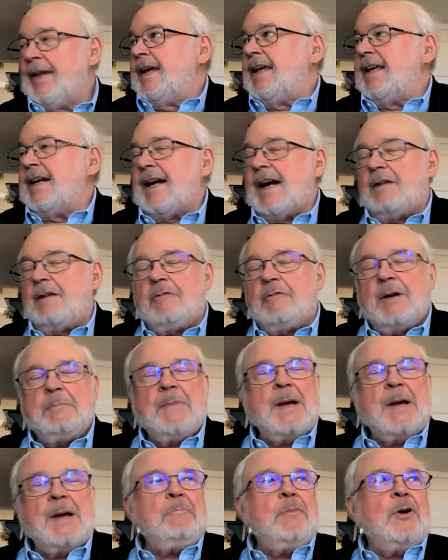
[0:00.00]
And I
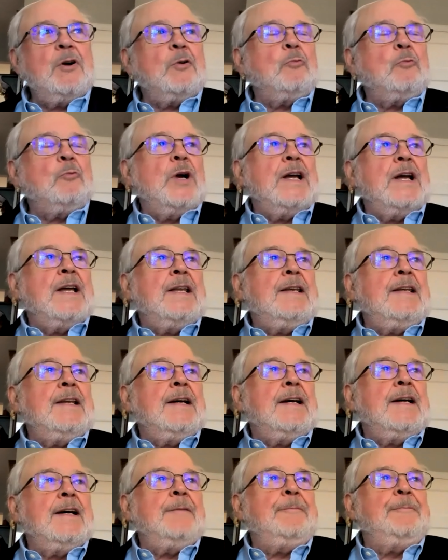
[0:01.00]
remember when
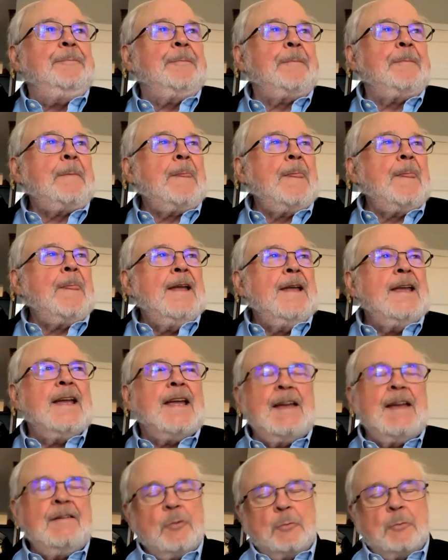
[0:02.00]
he
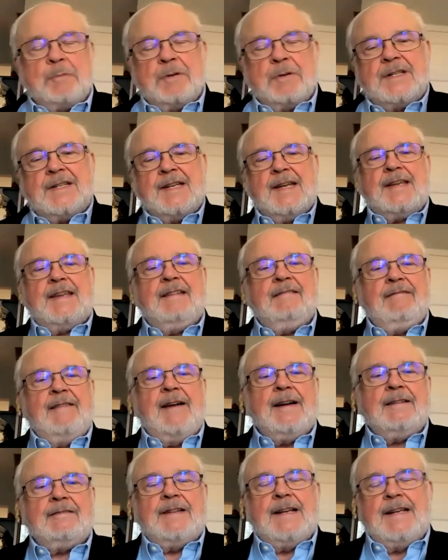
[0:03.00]
gave a
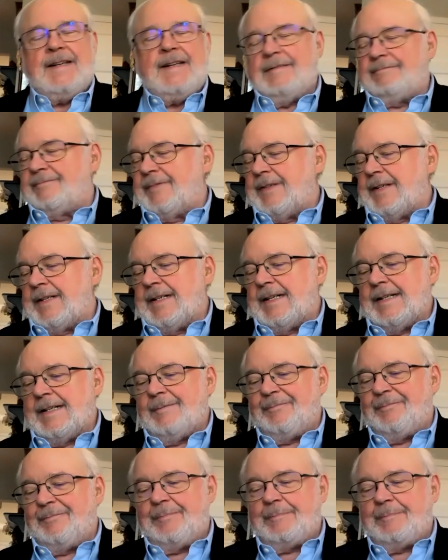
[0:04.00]
particularly
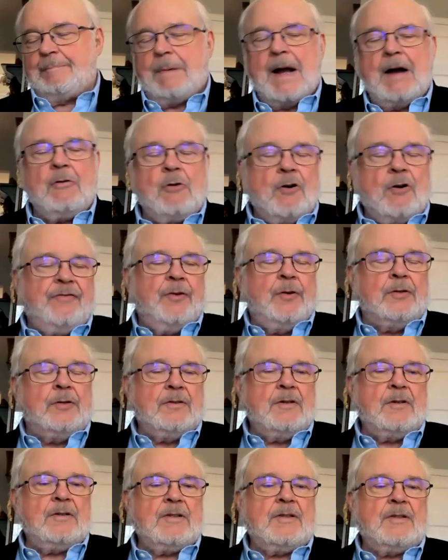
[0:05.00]

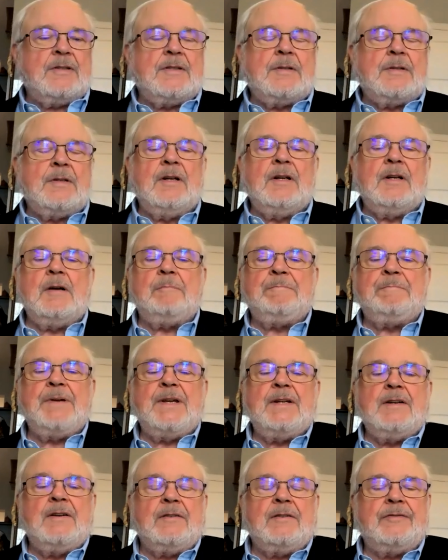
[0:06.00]
powerful
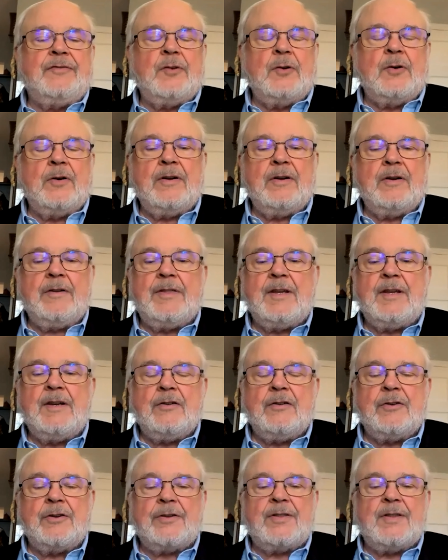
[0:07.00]
appeal for
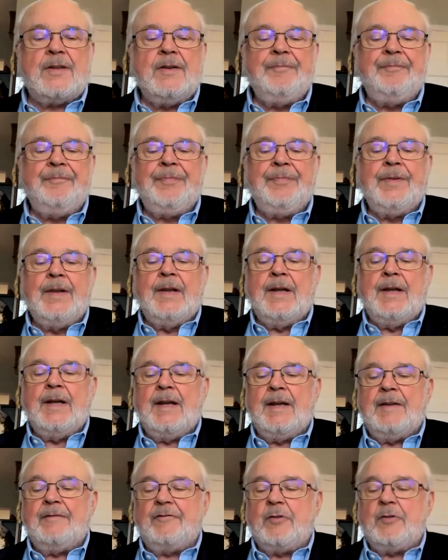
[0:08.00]
the earth
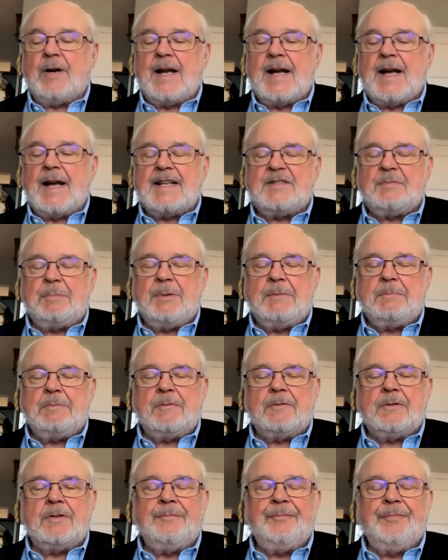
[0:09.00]
and for God's
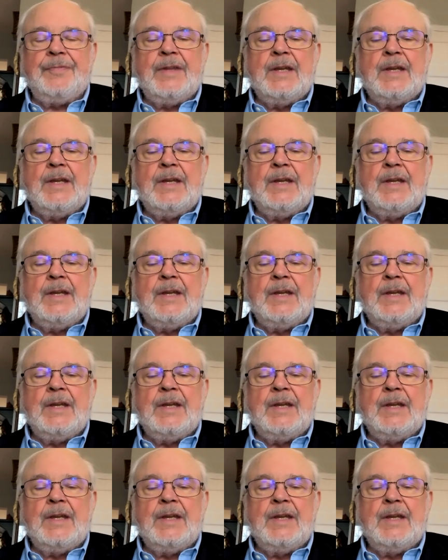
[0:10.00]
people.